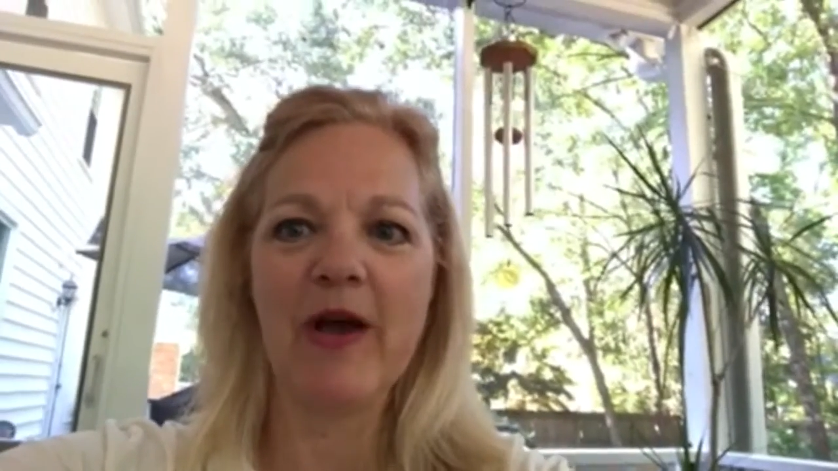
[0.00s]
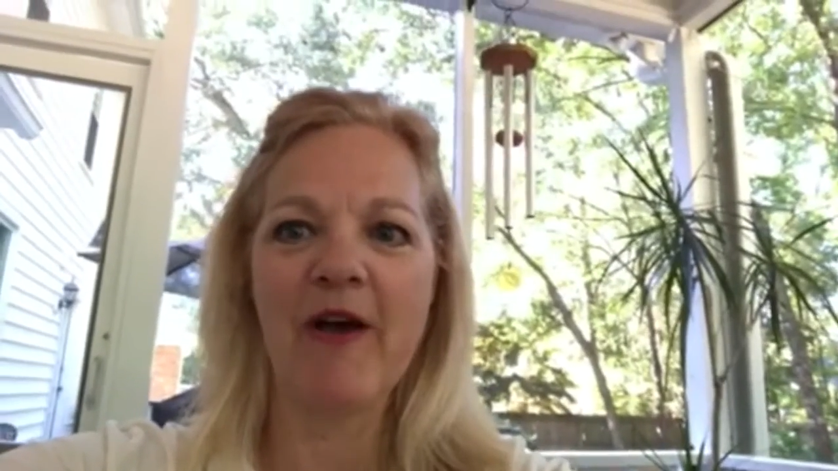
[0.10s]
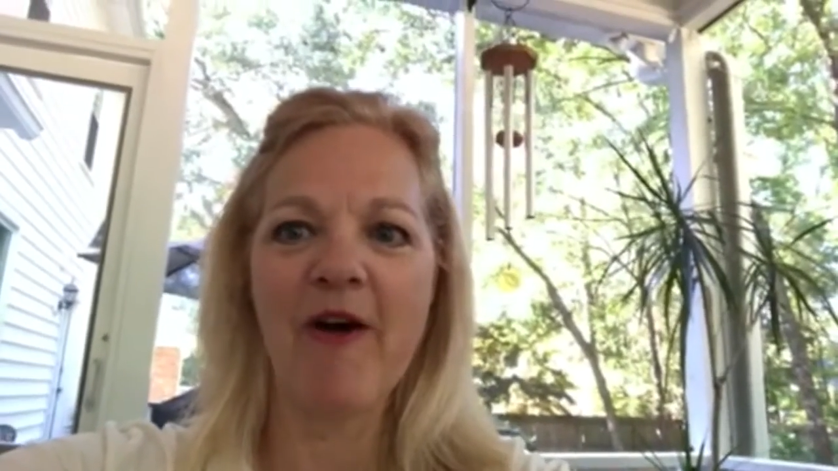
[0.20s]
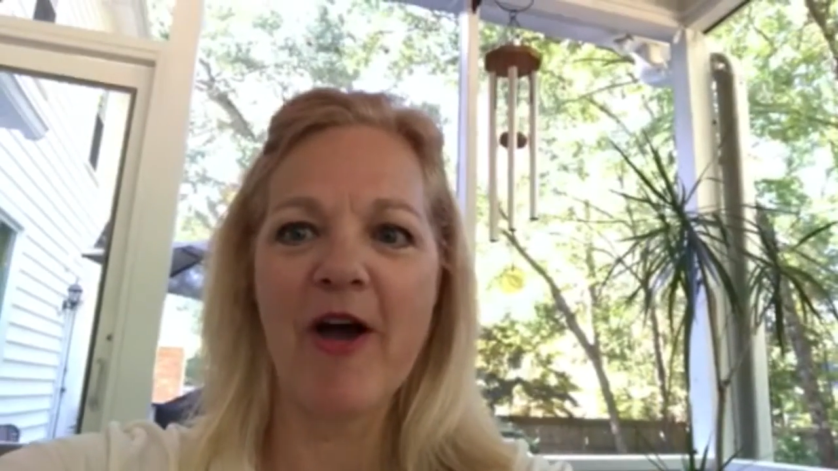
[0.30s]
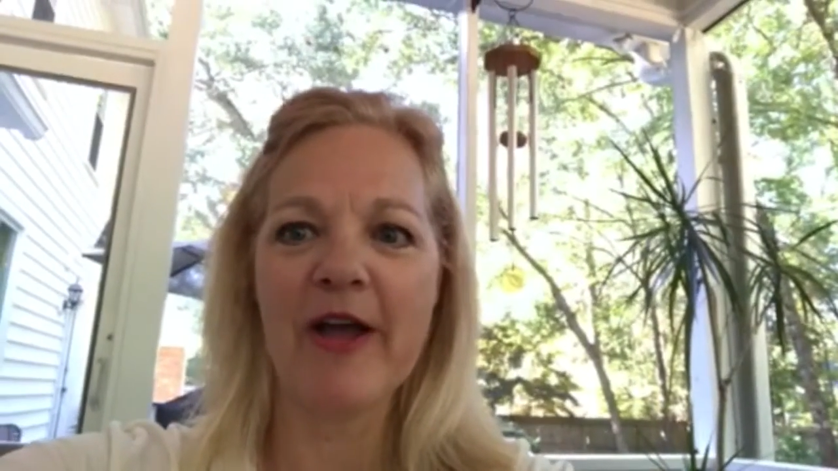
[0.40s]

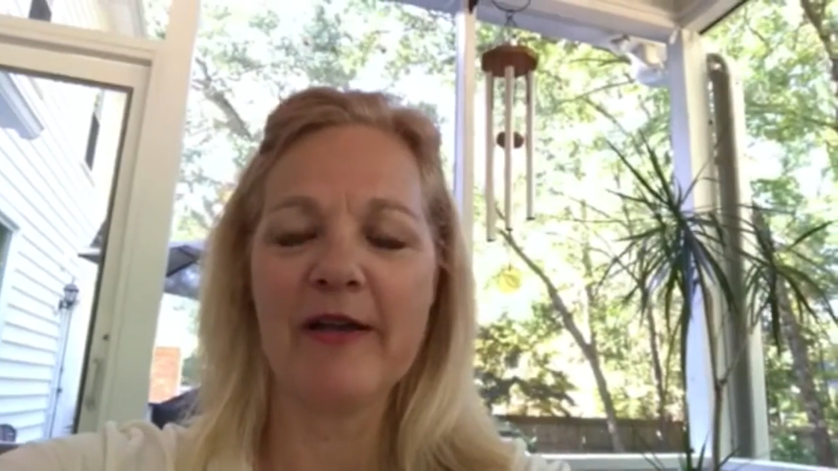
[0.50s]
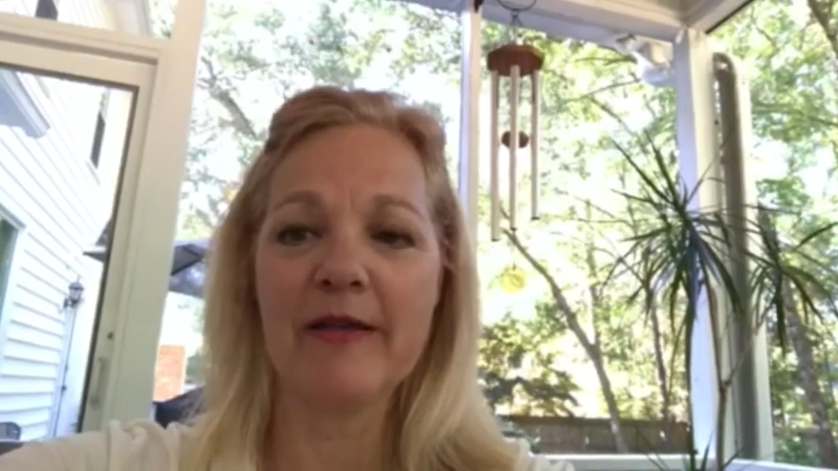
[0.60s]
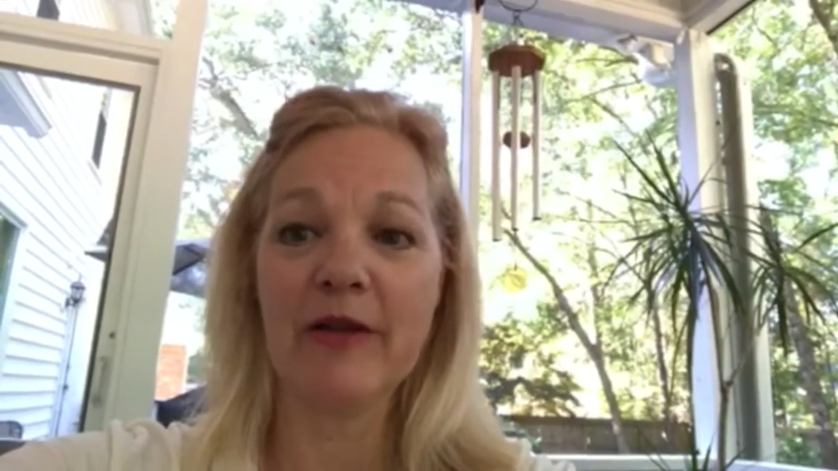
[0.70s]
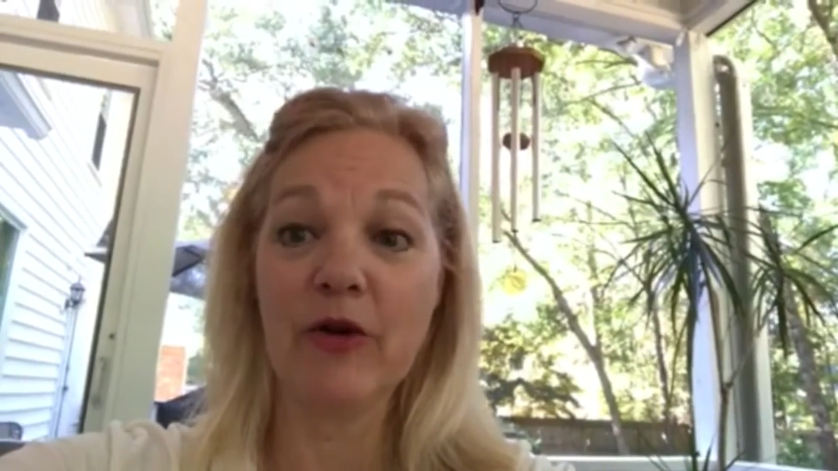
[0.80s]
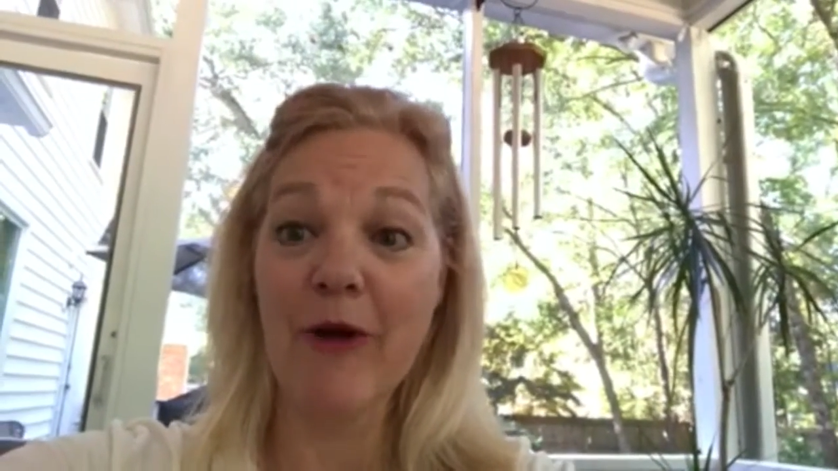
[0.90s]
on
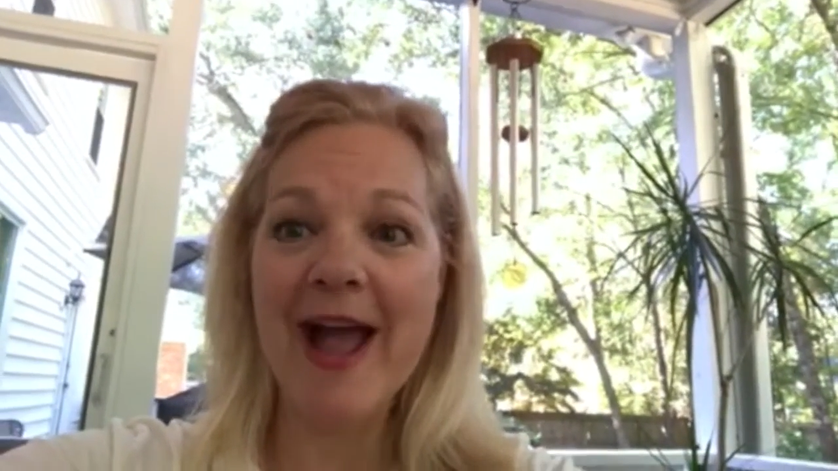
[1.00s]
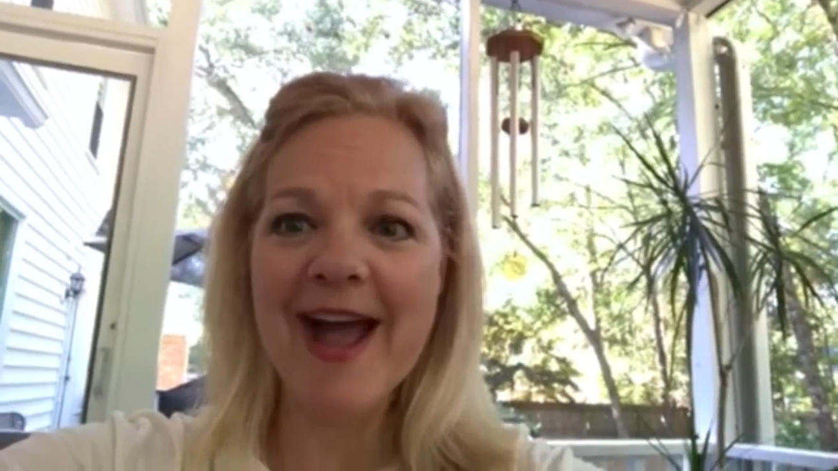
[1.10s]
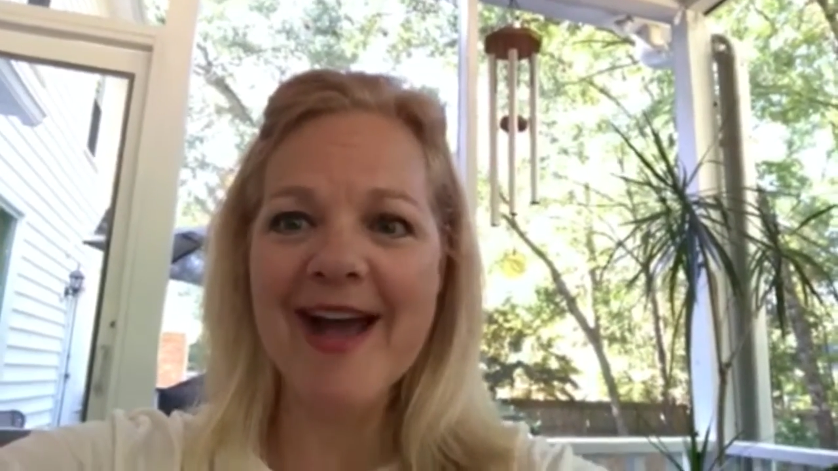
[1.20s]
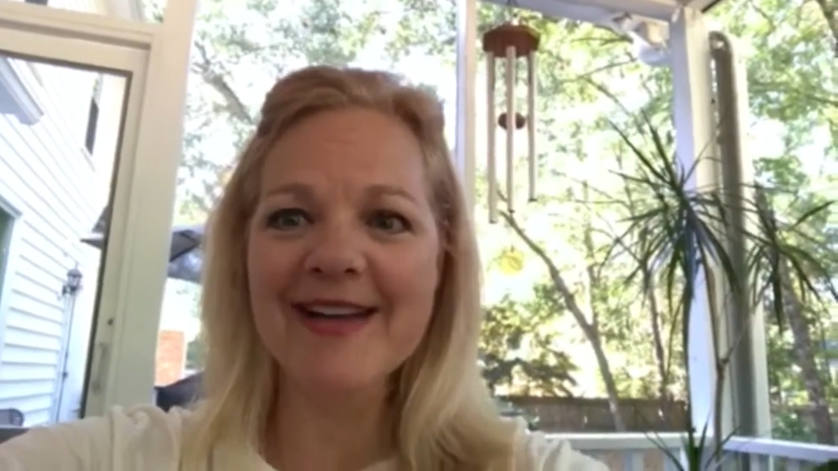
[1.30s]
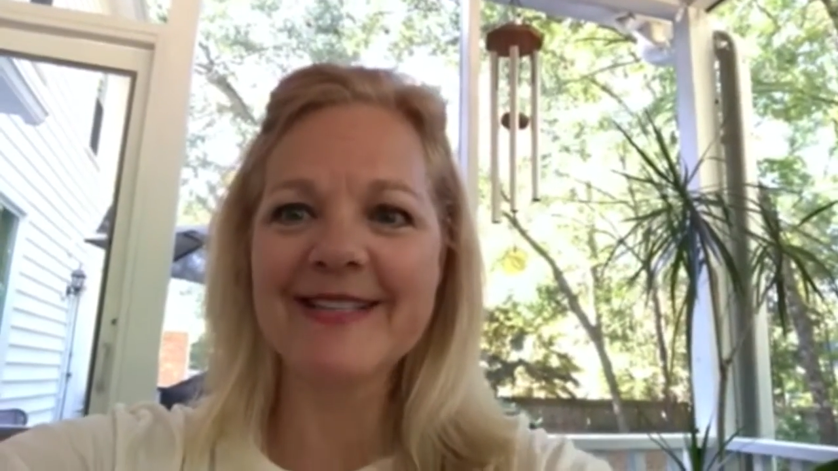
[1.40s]
the
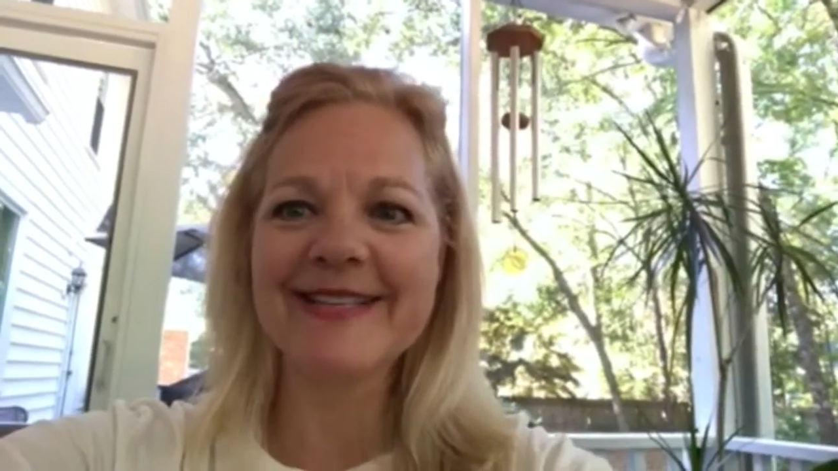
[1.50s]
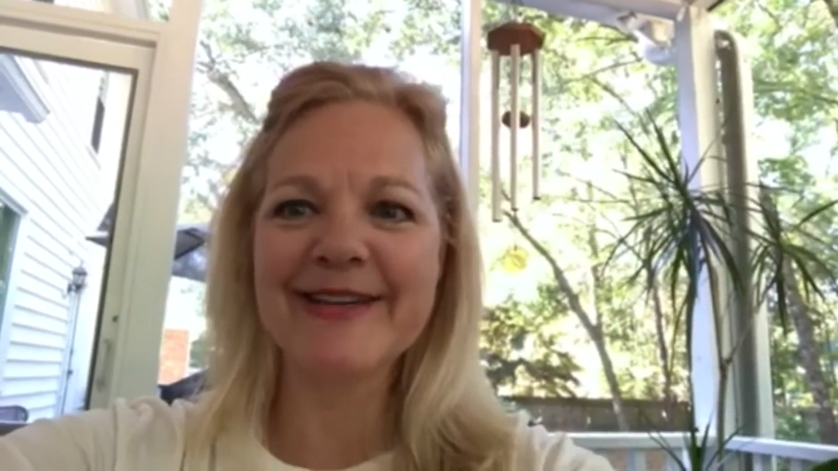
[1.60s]
grass